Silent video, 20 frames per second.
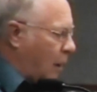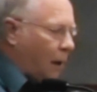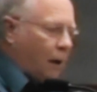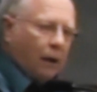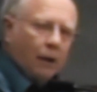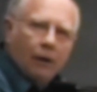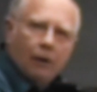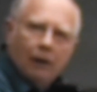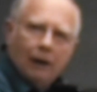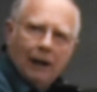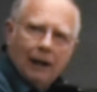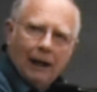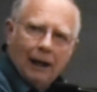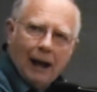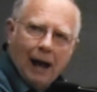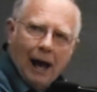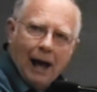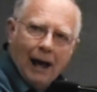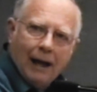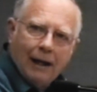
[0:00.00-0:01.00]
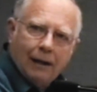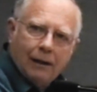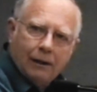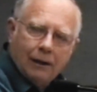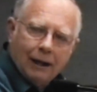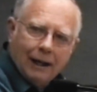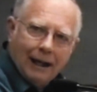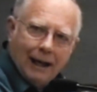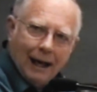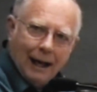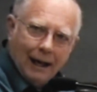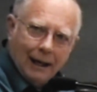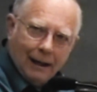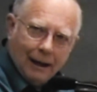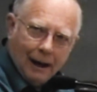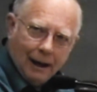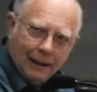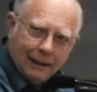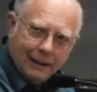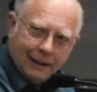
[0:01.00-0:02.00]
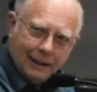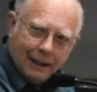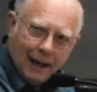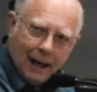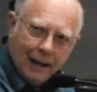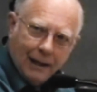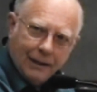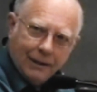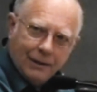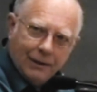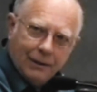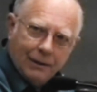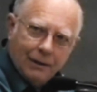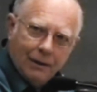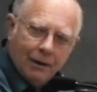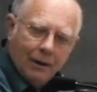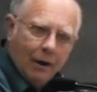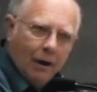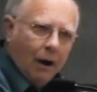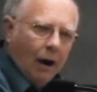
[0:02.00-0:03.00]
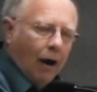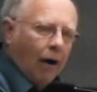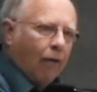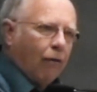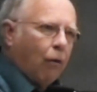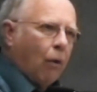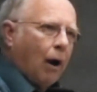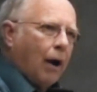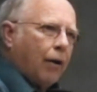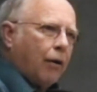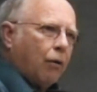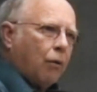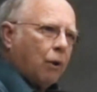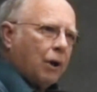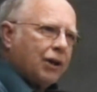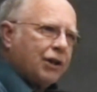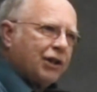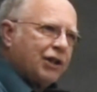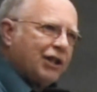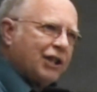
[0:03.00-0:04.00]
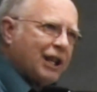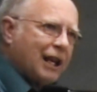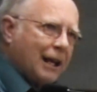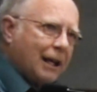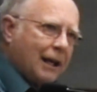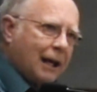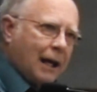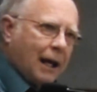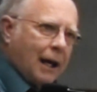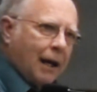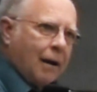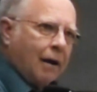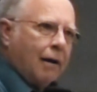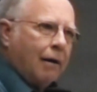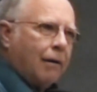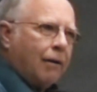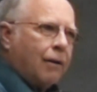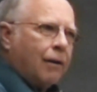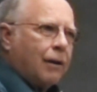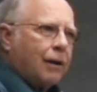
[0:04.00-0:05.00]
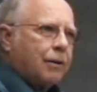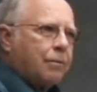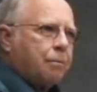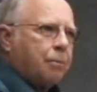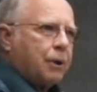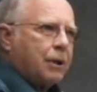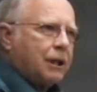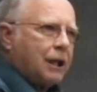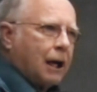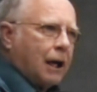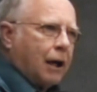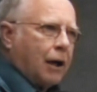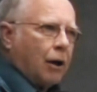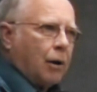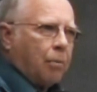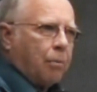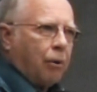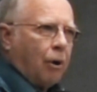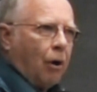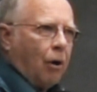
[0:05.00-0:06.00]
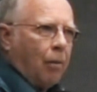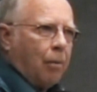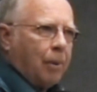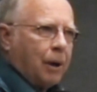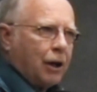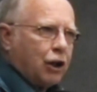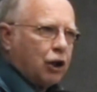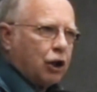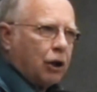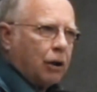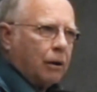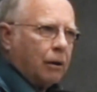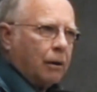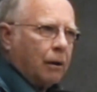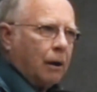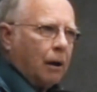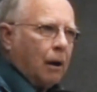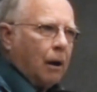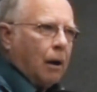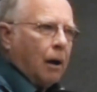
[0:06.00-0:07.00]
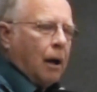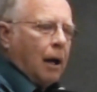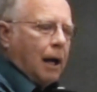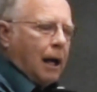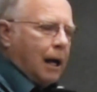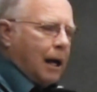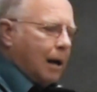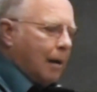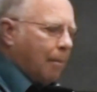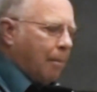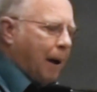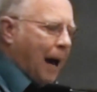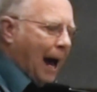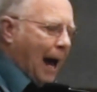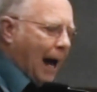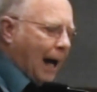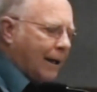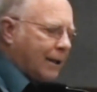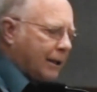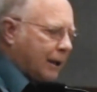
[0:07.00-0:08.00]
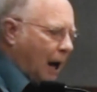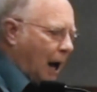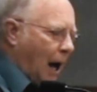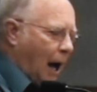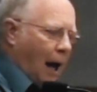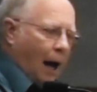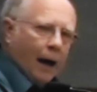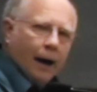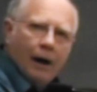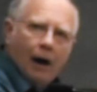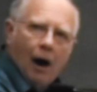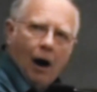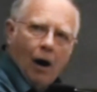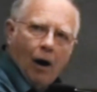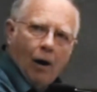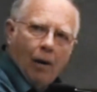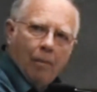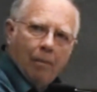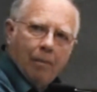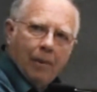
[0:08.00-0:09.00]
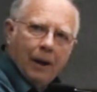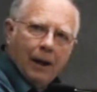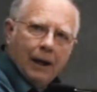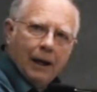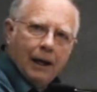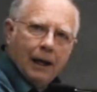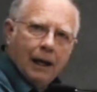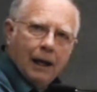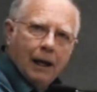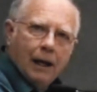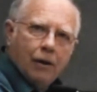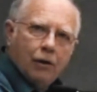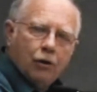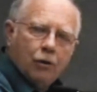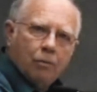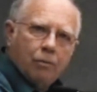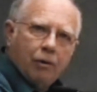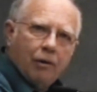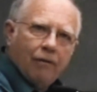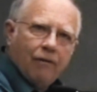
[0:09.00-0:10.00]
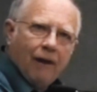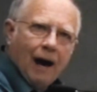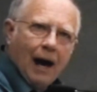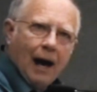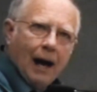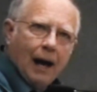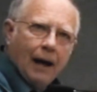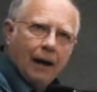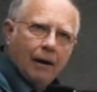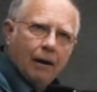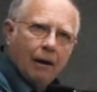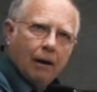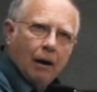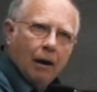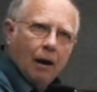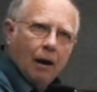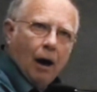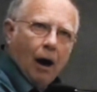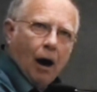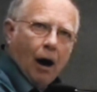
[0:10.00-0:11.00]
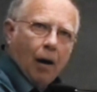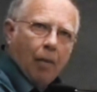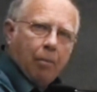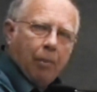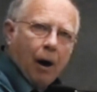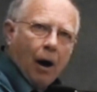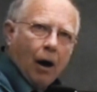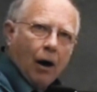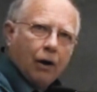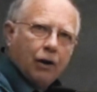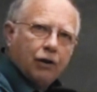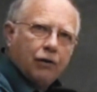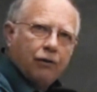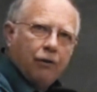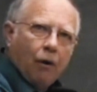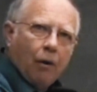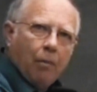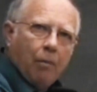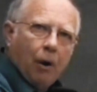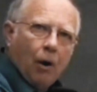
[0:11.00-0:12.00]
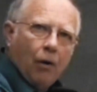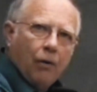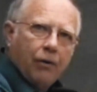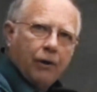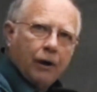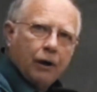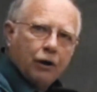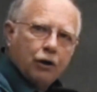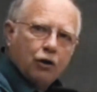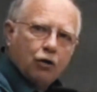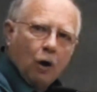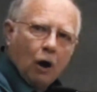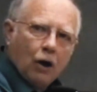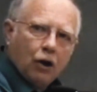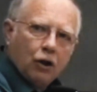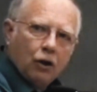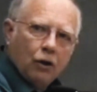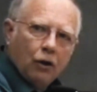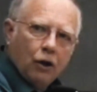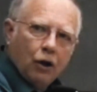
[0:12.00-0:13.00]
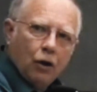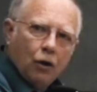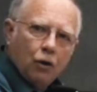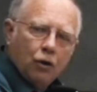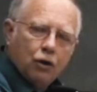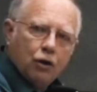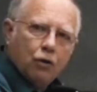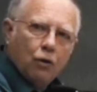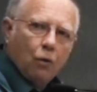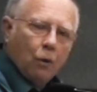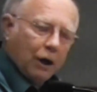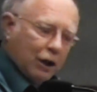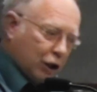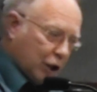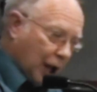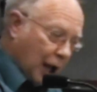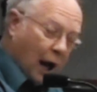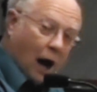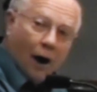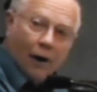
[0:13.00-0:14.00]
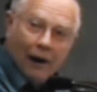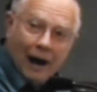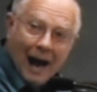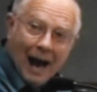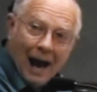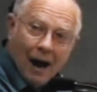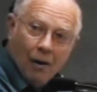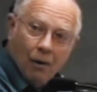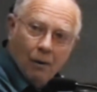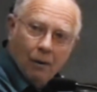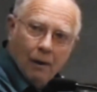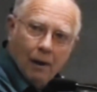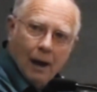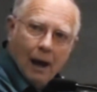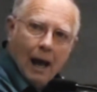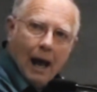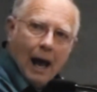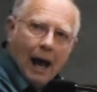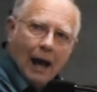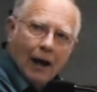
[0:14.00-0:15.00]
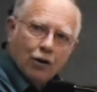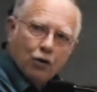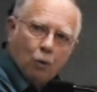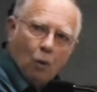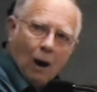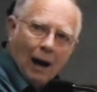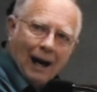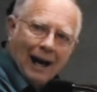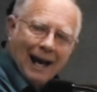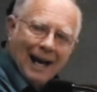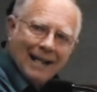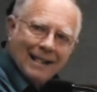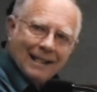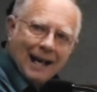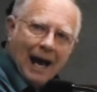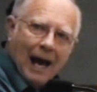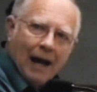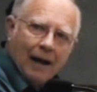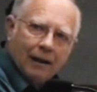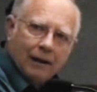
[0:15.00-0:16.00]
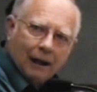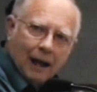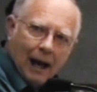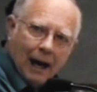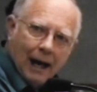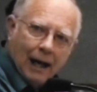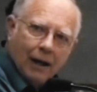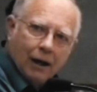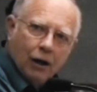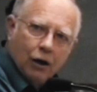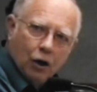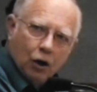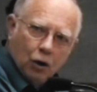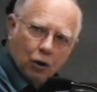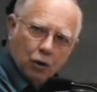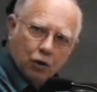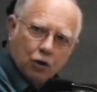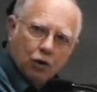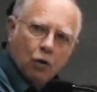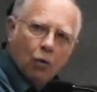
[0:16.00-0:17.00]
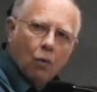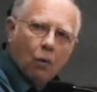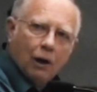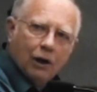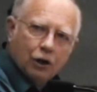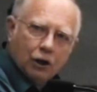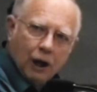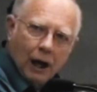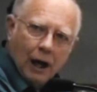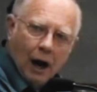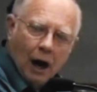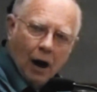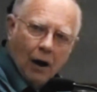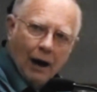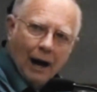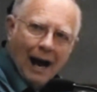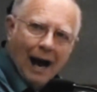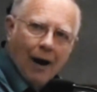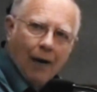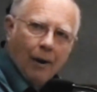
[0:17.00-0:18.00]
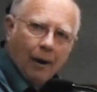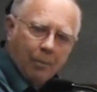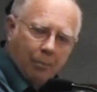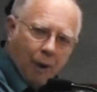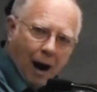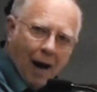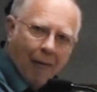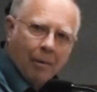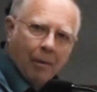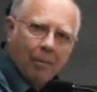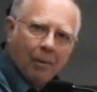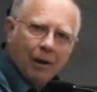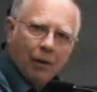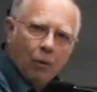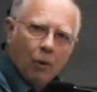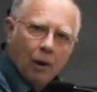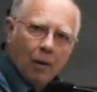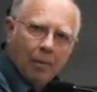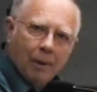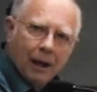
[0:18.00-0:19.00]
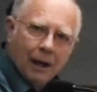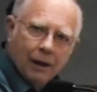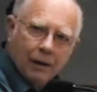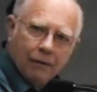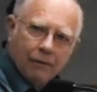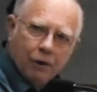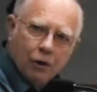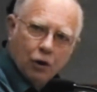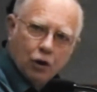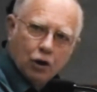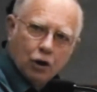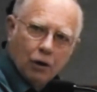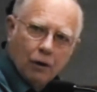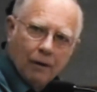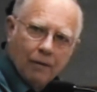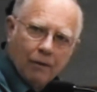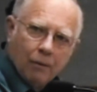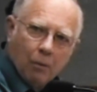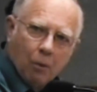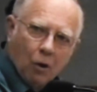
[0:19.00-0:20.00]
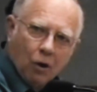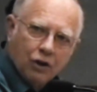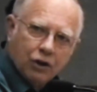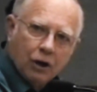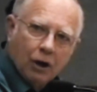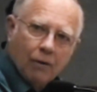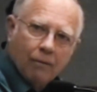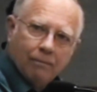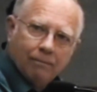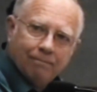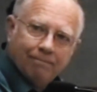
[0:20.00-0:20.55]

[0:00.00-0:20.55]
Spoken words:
clearly like to get a sense of whether rescinding this particular prohibition impacts on our ability to provide our parks for both instructional use, which they are now, as well as athletic use, which they are now and probably will be in the future even more so.